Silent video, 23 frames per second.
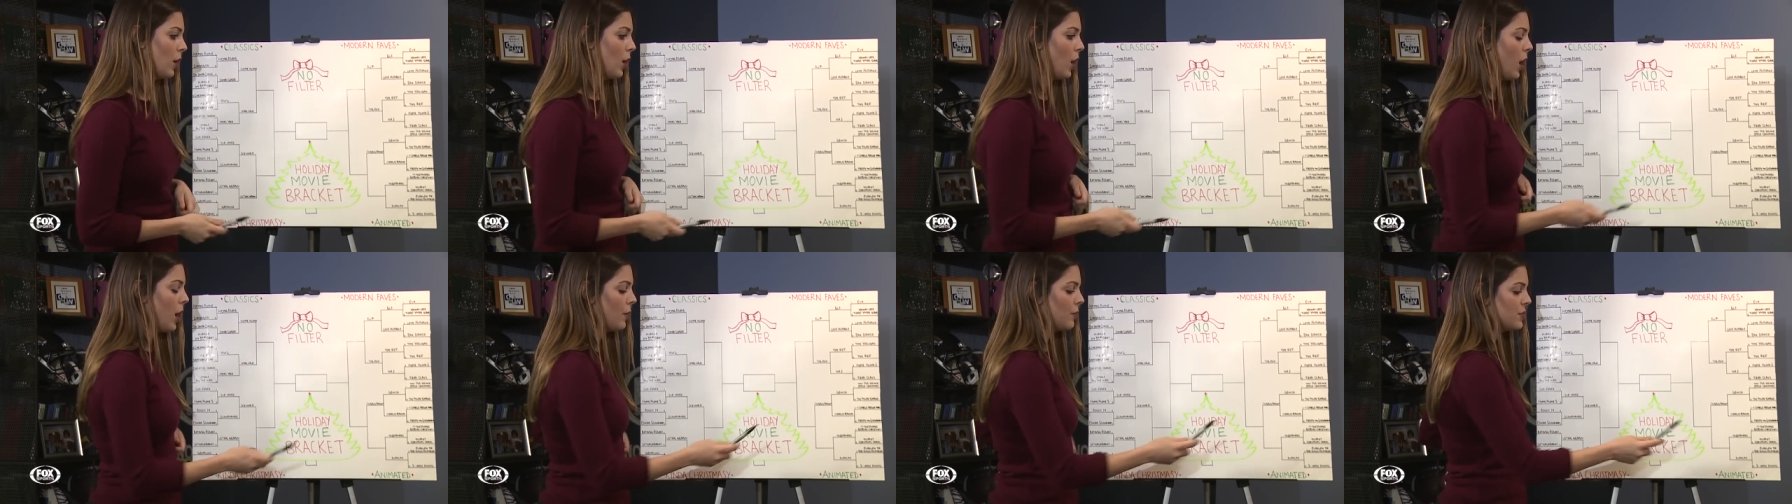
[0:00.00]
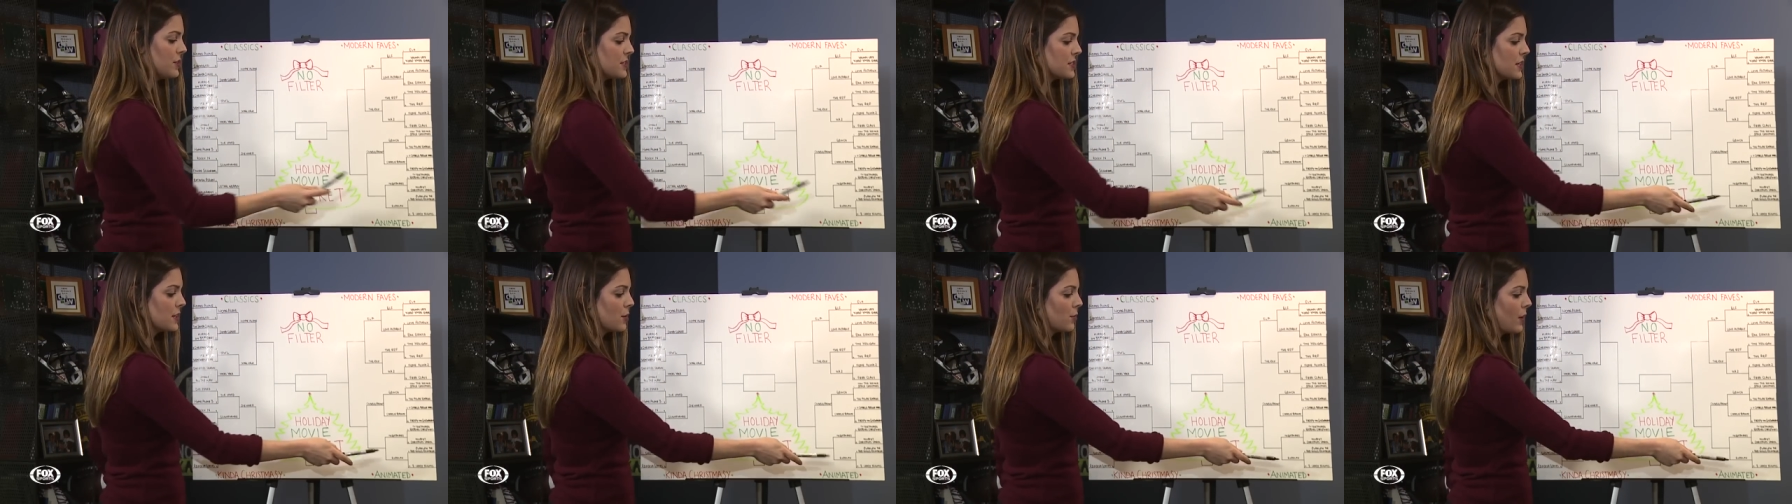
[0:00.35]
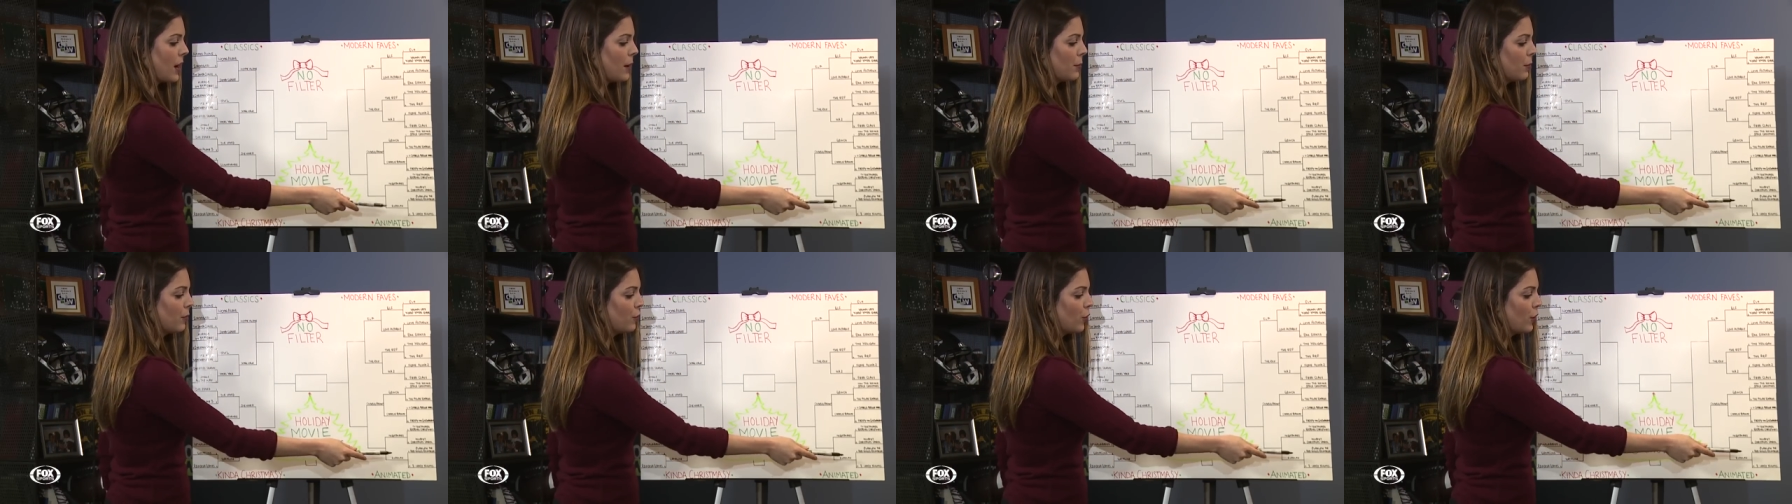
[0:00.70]
Obviously the
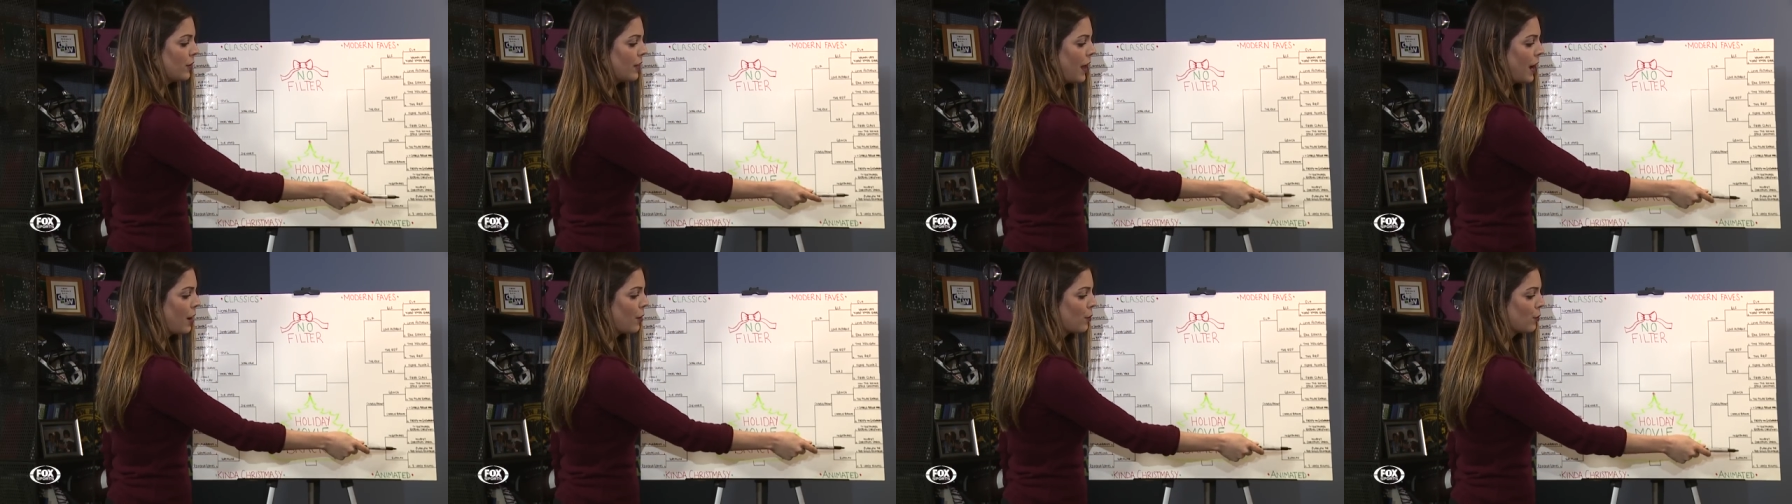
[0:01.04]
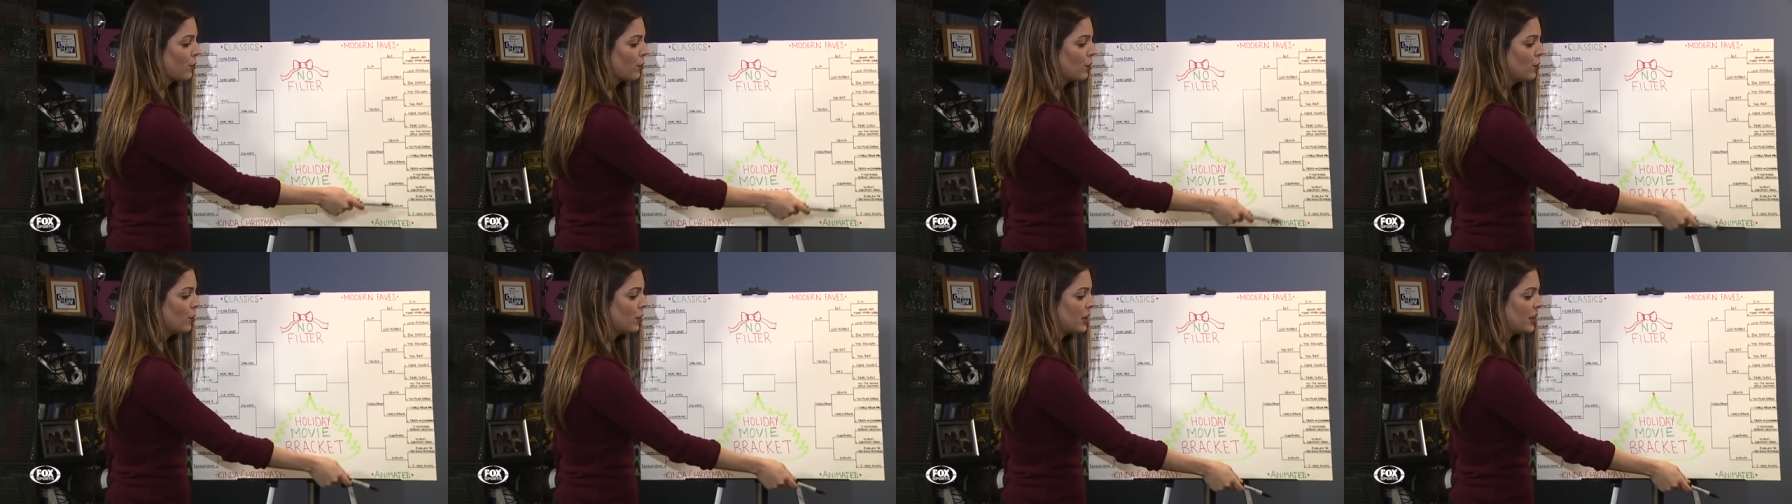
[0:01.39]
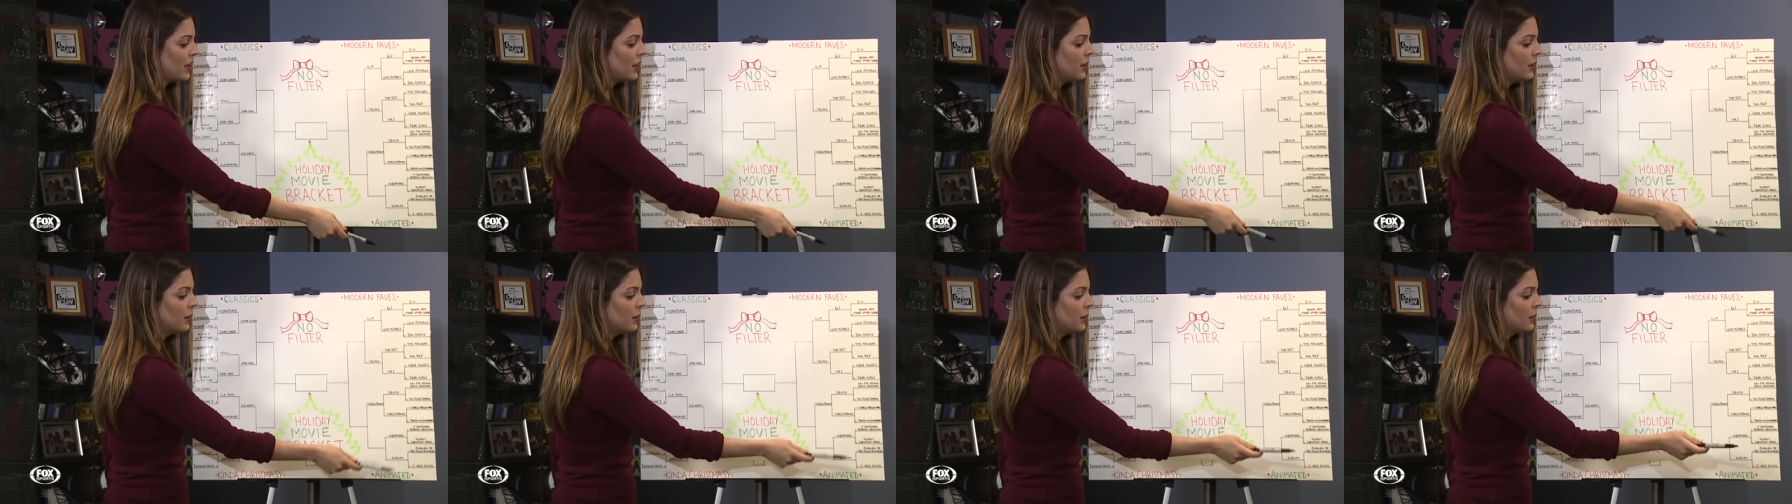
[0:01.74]
round before that,
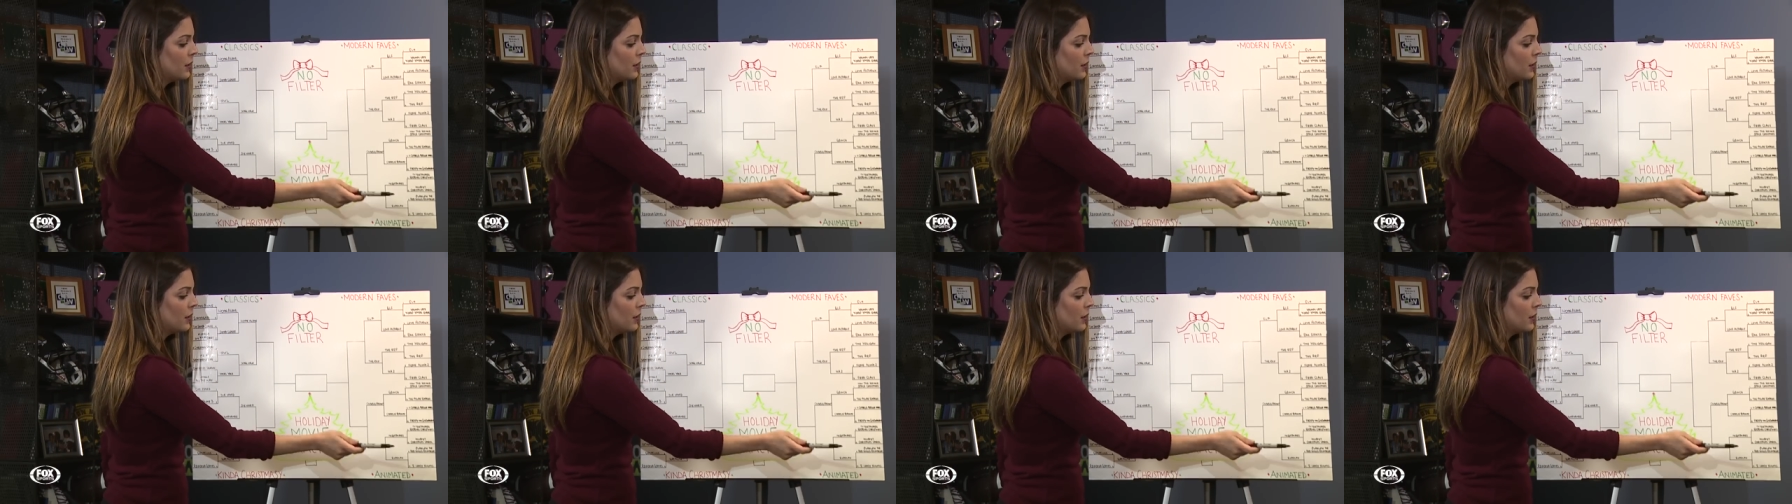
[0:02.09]
Rudy